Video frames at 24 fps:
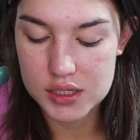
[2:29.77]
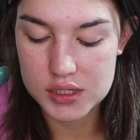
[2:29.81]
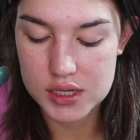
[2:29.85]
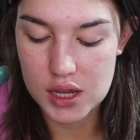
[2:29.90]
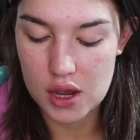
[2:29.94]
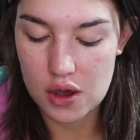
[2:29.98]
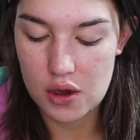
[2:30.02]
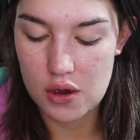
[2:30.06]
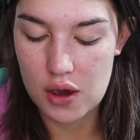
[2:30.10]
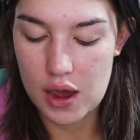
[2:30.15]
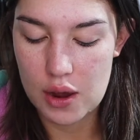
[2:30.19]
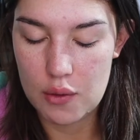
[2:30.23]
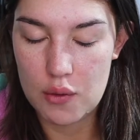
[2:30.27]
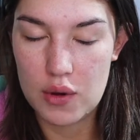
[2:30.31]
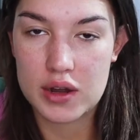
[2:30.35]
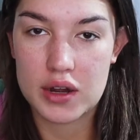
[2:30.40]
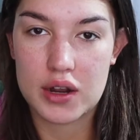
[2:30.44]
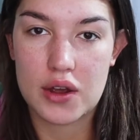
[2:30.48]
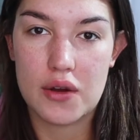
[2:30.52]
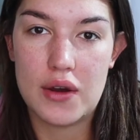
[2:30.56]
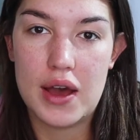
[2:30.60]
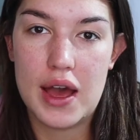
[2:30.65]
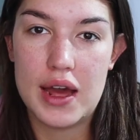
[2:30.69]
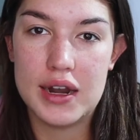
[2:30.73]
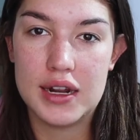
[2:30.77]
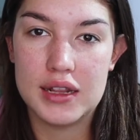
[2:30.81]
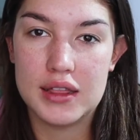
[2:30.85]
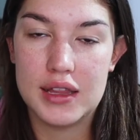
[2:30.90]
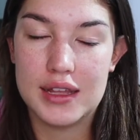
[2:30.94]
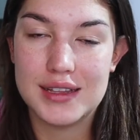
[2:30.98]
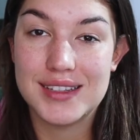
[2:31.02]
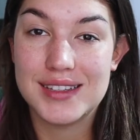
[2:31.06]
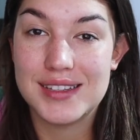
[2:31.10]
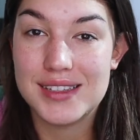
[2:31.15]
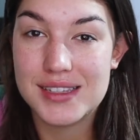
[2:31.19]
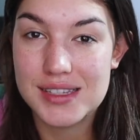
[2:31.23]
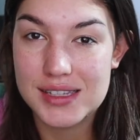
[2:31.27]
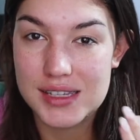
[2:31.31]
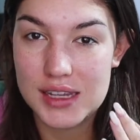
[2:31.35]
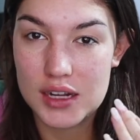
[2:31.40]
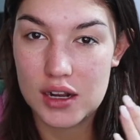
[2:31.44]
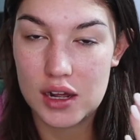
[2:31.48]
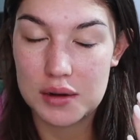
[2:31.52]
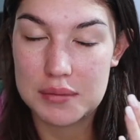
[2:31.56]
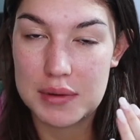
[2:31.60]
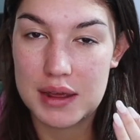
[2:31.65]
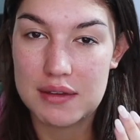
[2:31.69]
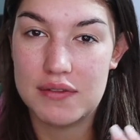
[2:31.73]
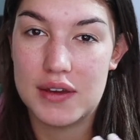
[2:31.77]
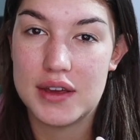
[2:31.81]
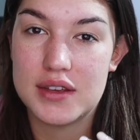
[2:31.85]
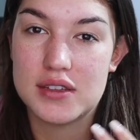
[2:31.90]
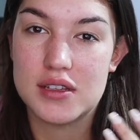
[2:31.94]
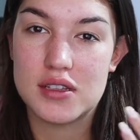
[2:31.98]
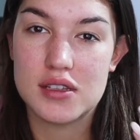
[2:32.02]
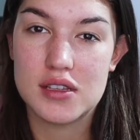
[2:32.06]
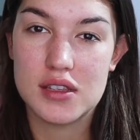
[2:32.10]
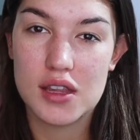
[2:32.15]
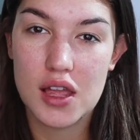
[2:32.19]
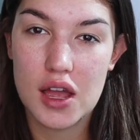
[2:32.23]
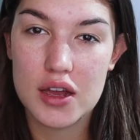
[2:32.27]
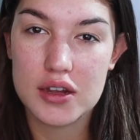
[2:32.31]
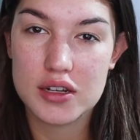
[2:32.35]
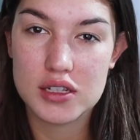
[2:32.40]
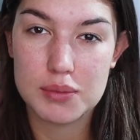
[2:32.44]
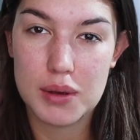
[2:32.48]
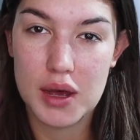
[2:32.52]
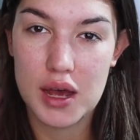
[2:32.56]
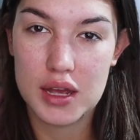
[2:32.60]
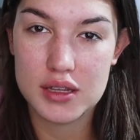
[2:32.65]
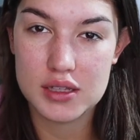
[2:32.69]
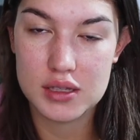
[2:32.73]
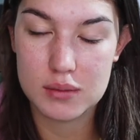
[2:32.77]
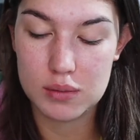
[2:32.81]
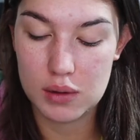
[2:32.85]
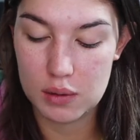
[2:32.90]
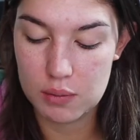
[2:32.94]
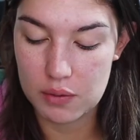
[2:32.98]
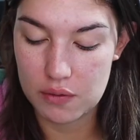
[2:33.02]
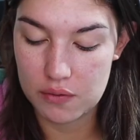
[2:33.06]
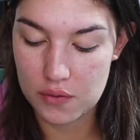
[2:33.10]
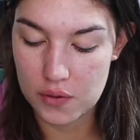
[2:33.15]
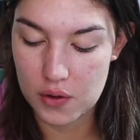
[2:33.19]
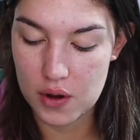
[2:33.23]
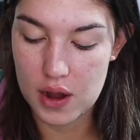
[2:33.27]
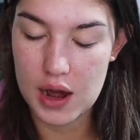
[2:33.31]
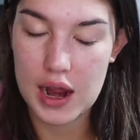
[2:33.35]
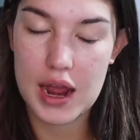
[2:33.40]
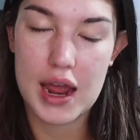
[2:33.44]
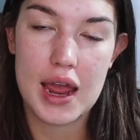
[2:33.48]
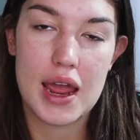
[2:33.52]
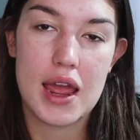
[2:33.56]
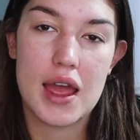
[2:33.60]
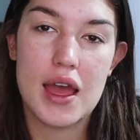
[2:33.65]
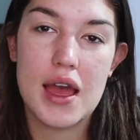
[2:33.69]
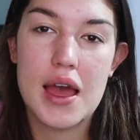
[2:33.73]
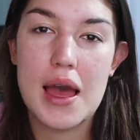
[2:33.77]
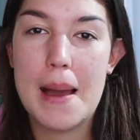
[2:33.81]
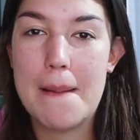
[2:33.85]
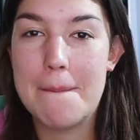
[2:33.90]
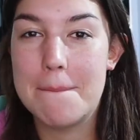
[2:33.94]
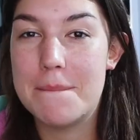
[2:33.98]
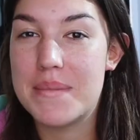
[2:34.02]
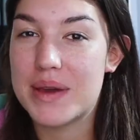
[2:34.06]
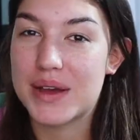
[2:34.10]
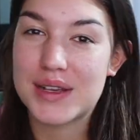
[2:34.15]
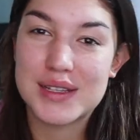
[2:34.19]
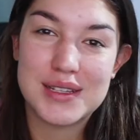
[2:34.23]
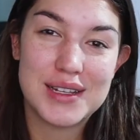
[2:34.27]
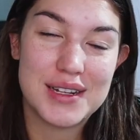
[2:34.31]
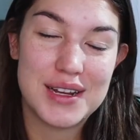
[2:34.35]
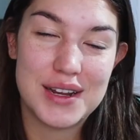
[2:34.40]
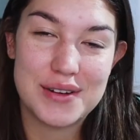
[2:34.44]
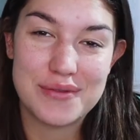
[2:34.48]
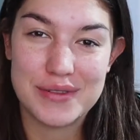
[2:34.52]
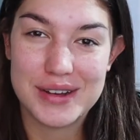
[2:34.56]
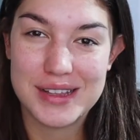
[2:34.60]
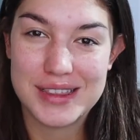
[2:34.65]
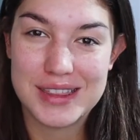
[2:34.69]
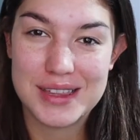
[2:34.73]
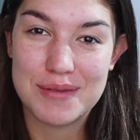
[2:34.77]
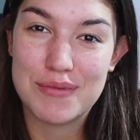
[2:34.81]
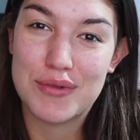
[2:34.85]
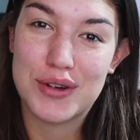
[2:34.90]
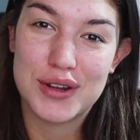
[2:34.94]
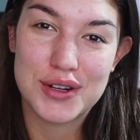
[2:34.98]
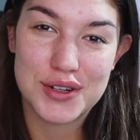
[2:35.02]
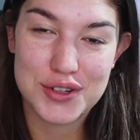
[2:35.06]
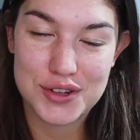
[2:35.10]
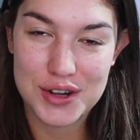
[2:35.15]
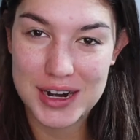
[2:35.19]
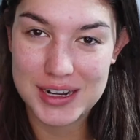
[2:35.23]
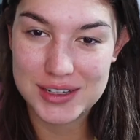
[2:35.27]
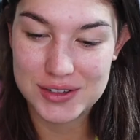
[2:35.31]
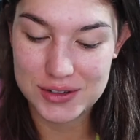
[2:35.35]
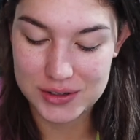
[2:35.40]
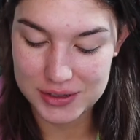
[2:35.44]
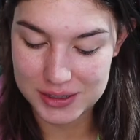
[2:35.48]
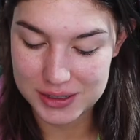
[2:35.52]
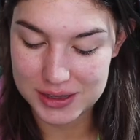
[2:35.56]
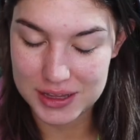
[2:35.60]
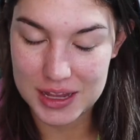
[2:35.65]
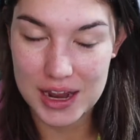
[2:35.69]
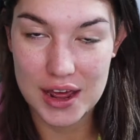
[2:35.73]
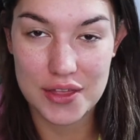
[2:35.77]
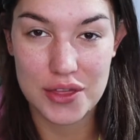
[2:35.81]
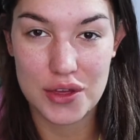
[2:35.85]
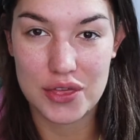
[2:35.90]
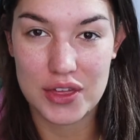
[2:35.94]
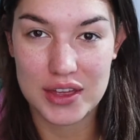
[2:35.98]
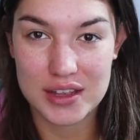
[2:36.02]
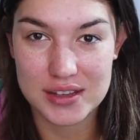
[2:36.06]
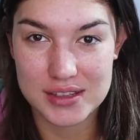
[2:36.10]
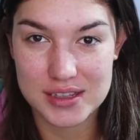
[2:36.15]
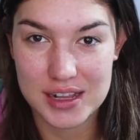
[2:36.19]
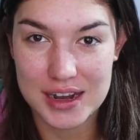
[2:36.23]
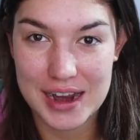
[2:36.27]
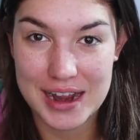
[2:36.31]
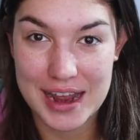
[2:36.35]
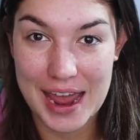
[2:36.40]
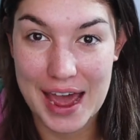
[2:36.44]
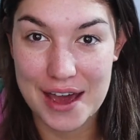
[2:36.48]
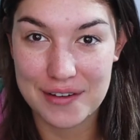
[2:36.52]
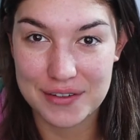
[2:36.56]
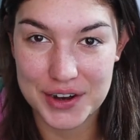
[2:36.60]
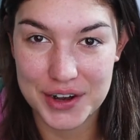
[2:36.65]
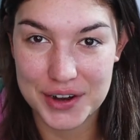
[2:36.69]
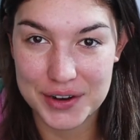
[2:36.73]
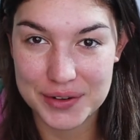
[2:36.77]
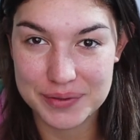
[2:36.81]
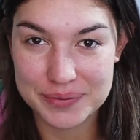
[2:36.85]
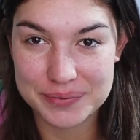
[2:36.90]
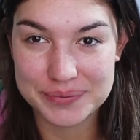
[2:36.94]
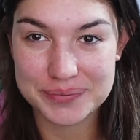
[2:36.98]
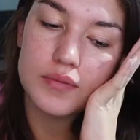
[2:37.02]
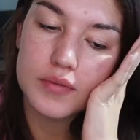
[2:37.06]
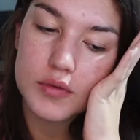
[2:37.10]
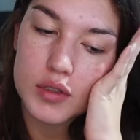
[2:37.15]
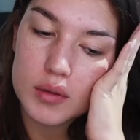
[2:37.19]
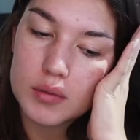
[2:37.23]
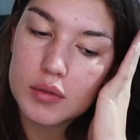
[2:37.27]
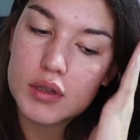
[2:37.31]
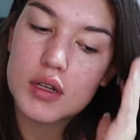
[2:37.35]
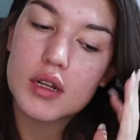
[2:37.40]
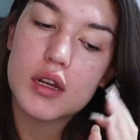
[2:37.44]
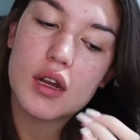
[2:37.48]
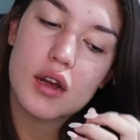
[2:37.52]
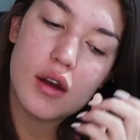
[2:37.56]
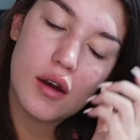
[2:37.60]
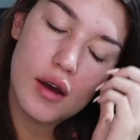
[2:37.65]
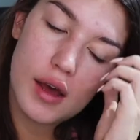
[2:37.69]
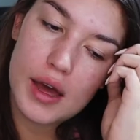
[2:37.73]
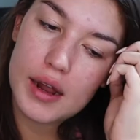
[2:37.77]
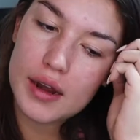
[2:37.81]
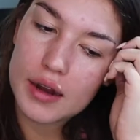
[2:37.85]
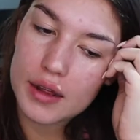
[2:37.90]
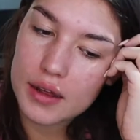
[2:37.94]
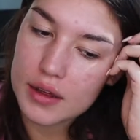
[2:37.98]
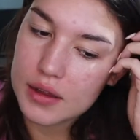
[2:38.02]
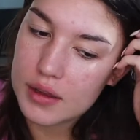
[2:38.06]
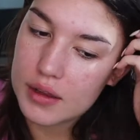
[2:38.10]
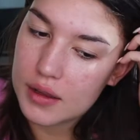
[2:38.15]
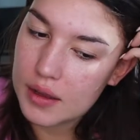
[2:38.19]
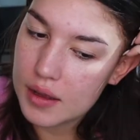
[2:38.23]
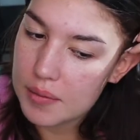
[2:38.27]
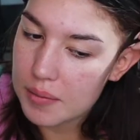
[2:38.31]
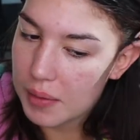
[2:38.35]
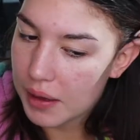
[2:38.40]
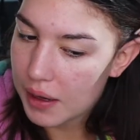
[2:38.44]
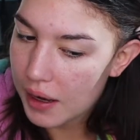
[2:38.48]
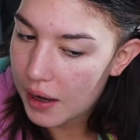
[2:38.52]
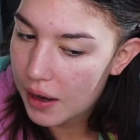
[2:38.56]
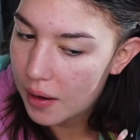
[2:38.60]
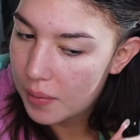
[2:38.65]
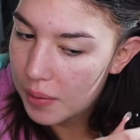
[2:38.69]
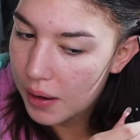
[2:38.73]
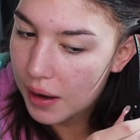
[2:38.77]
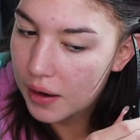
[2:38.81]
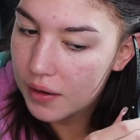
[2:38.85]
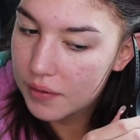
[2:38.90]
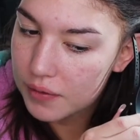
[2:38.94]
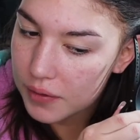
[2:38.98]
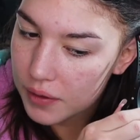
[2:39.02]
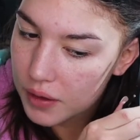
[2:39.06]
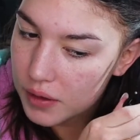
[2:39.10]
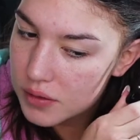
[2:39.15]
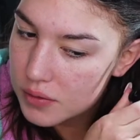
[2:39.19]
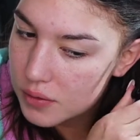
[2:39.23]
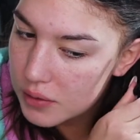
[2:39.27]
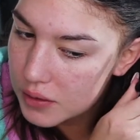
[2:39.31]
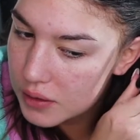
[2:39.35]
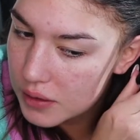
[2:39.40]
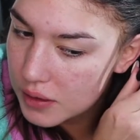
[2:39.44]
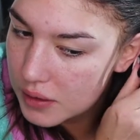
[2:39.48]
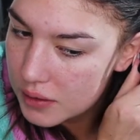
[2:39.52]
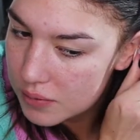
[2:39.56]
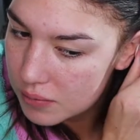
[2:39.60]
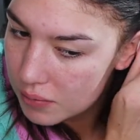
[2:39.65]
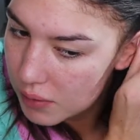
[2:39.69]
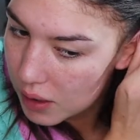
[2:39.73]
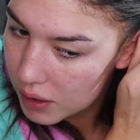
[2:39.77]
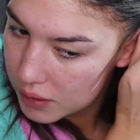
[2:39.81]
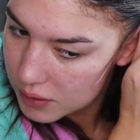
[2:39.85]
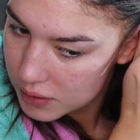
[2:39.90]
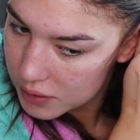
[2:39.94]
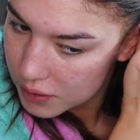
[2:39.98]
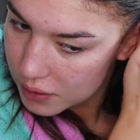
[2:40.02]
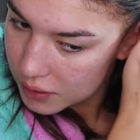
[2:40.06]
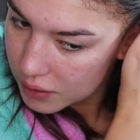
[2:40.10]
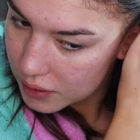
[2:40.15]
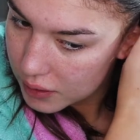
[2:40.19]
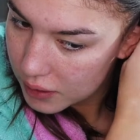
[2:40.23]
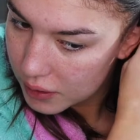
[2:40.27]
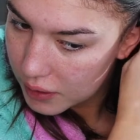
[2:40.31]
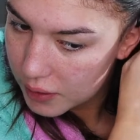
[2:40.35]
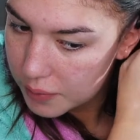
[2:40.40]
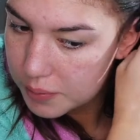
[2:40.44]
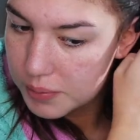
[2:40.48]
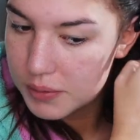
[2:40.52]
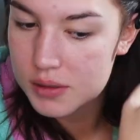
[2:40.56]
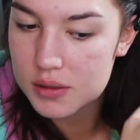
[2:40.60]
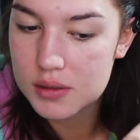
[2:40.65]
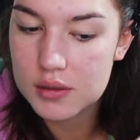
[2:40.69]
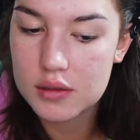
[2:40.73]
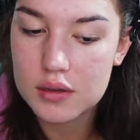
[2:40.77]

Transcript: So I want to go ahead and let this sit on my face as long as possible before I mix it in with the moisturizers and the other things that I have here. So I'm going to go ahead and clip my hair back first with these monster clips.